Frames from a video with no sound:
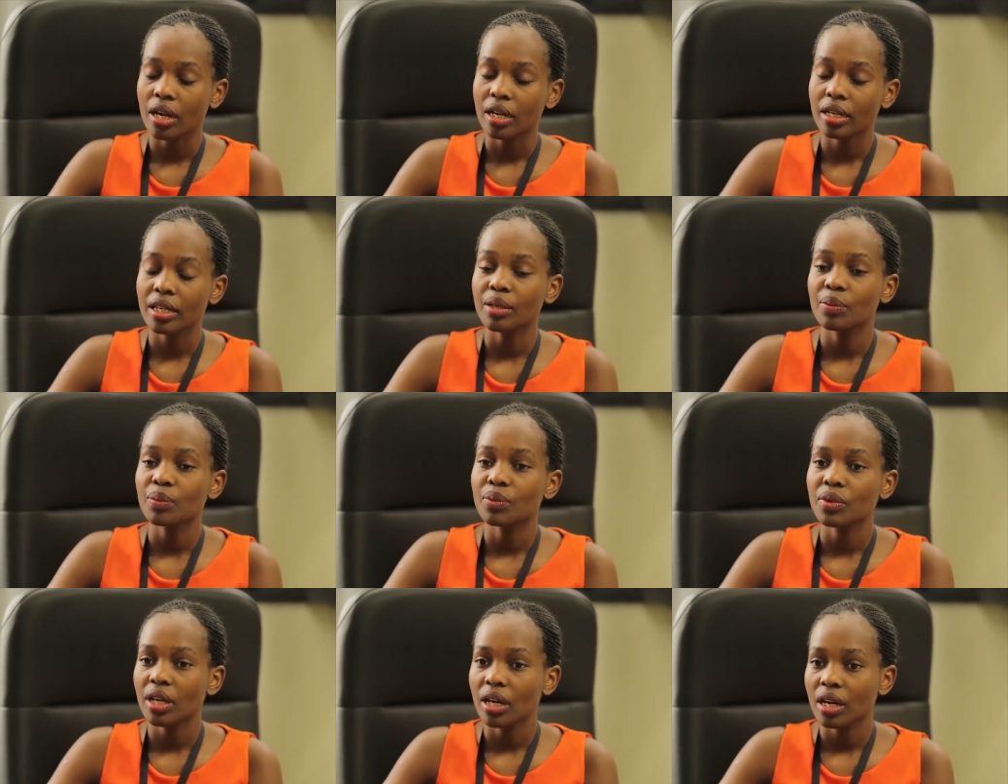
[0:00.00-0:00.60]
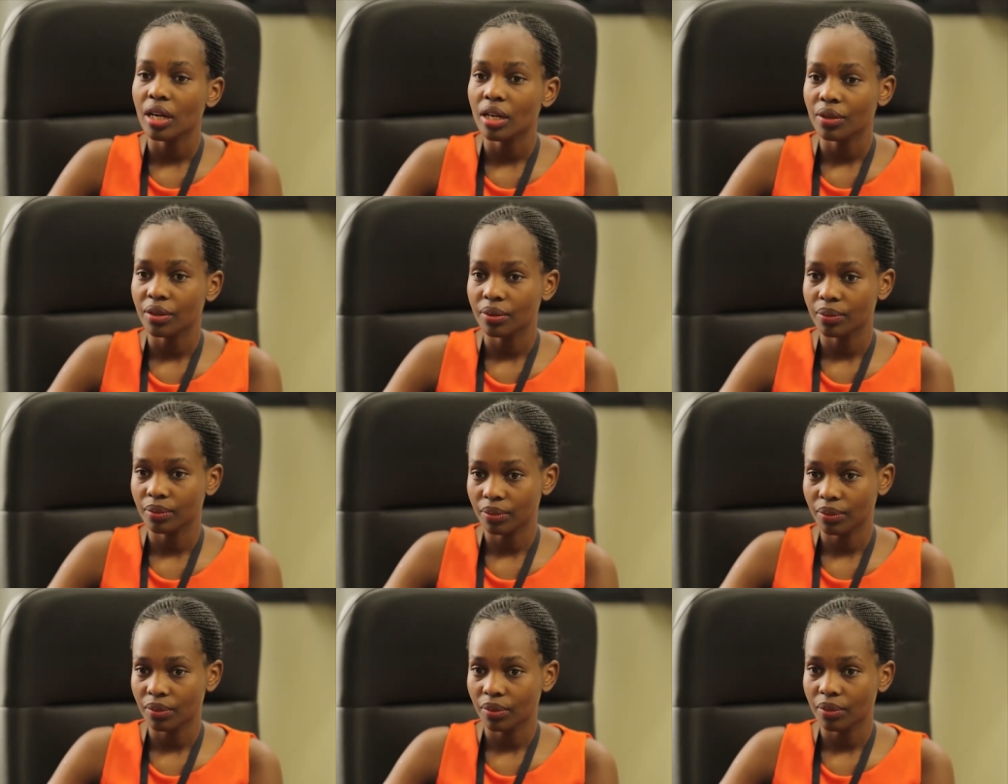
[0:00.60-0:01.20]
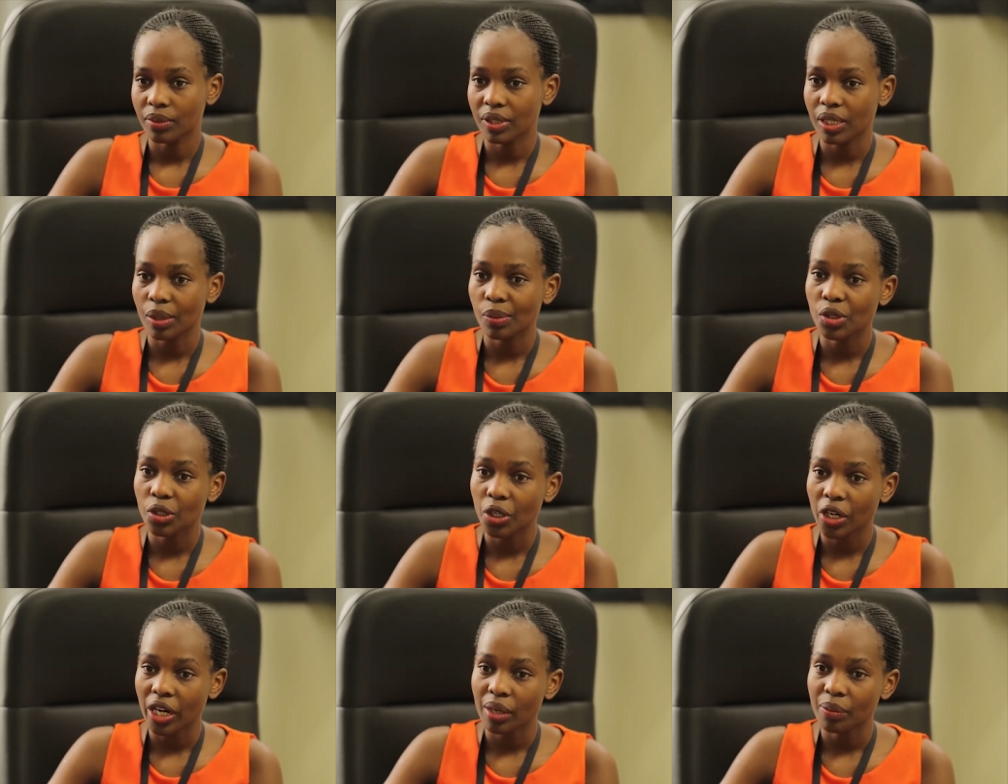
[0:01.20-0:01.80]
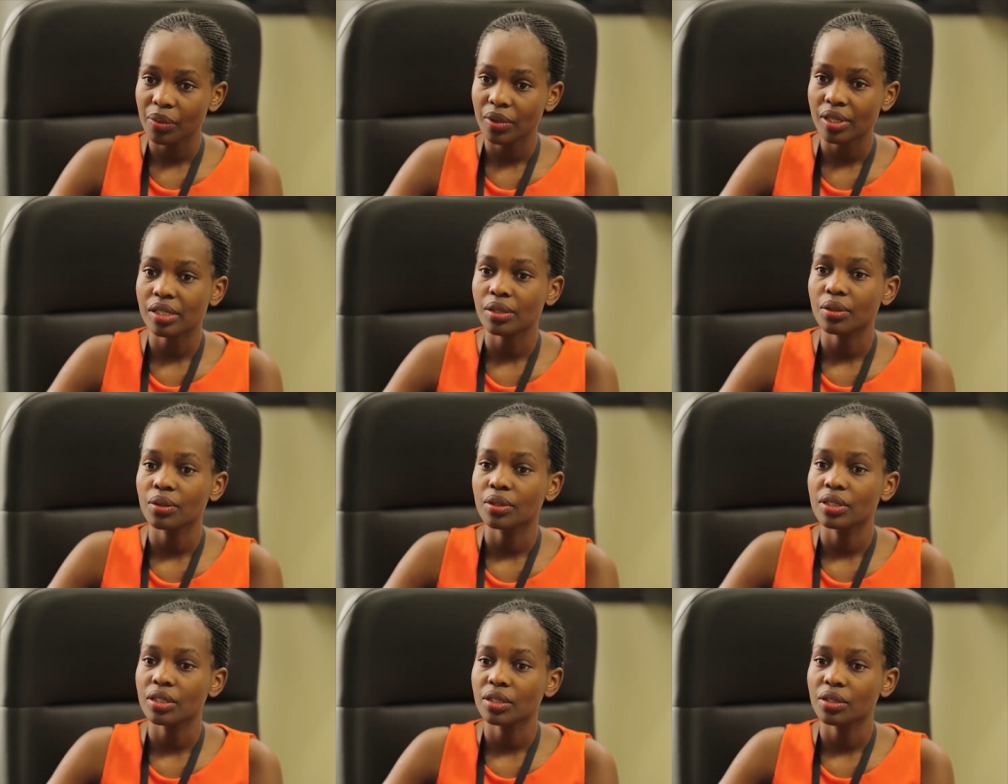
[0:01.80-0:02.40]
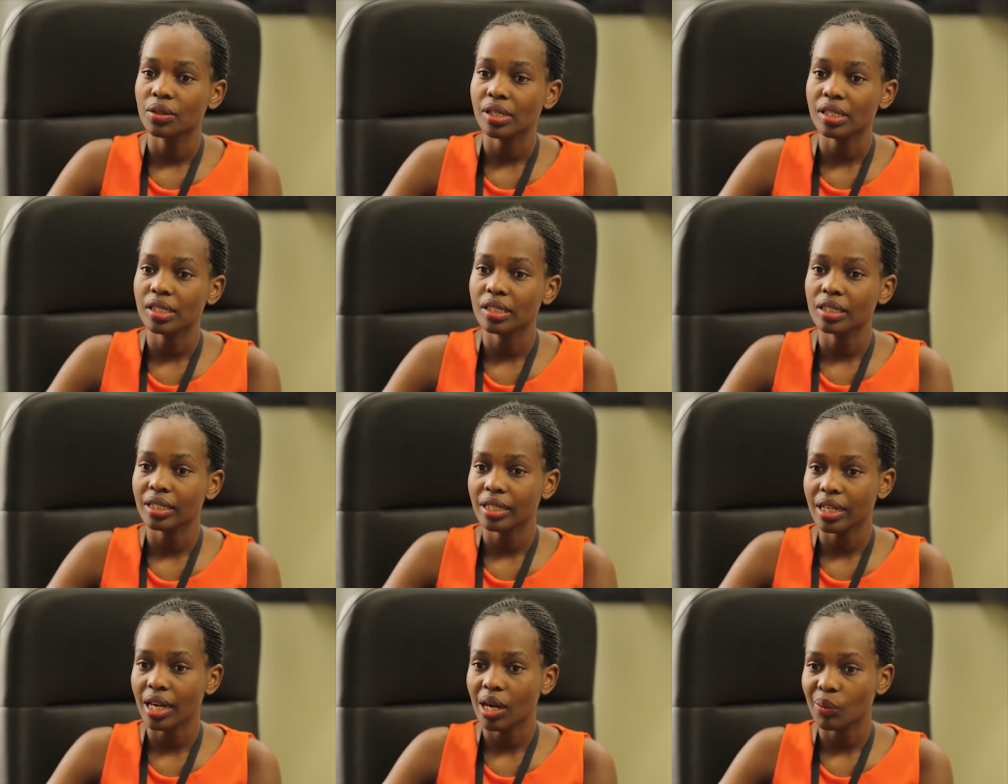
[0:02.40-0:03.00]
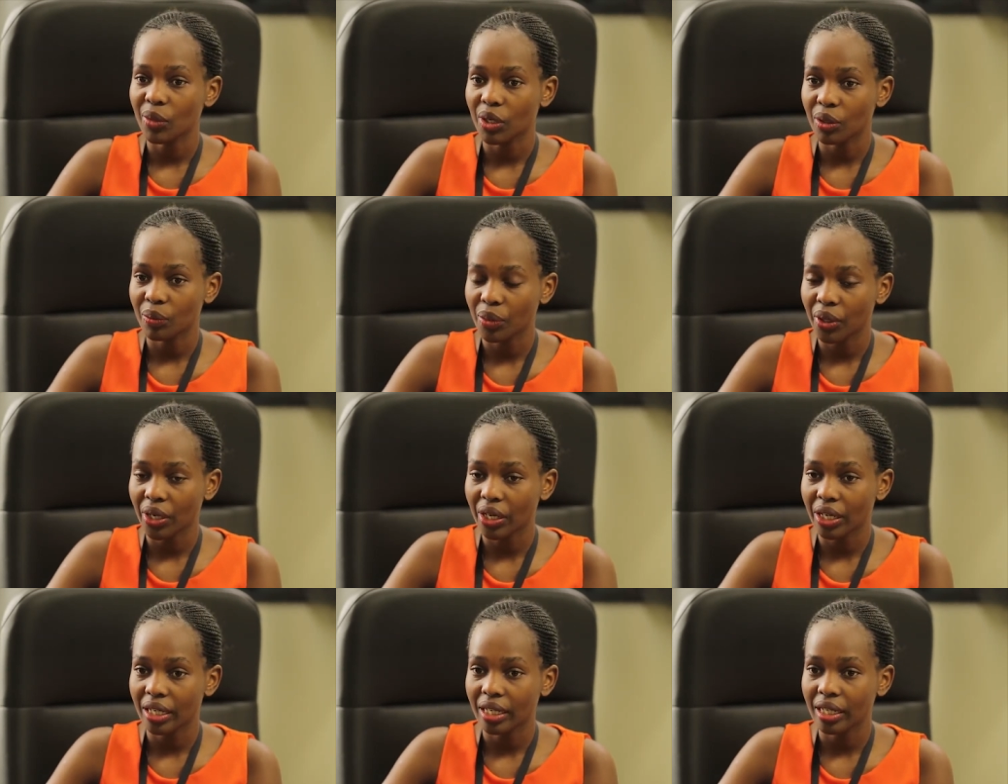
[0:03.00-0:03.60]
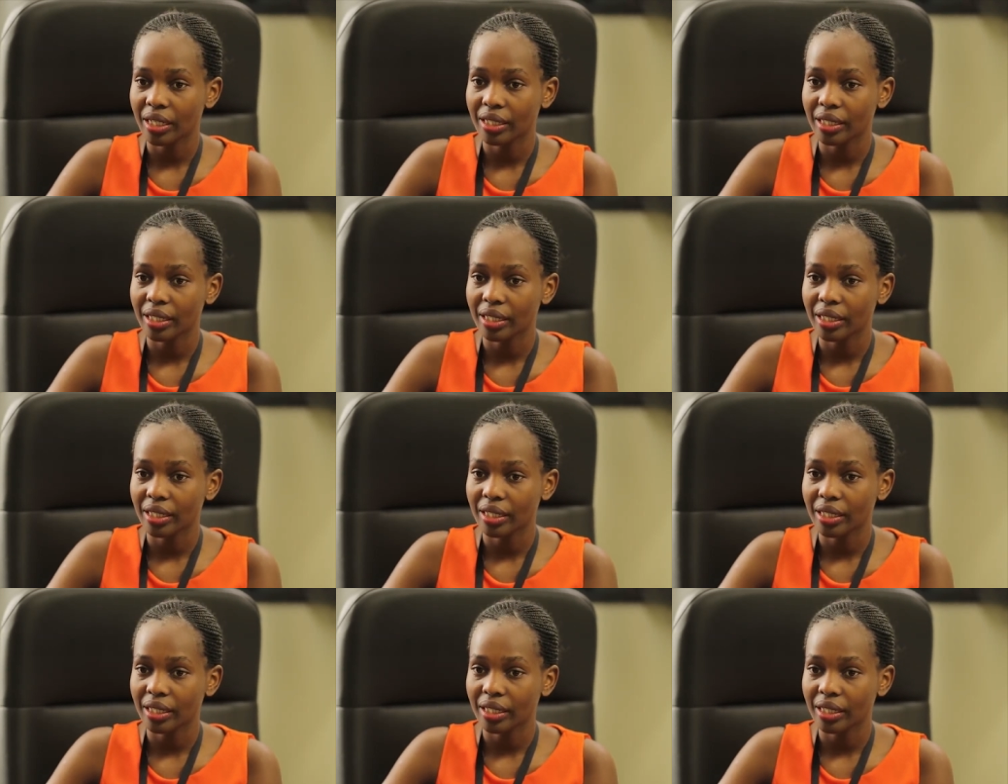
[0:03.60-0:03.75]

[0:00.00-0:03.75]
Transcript: keep the subscribers continuously coming back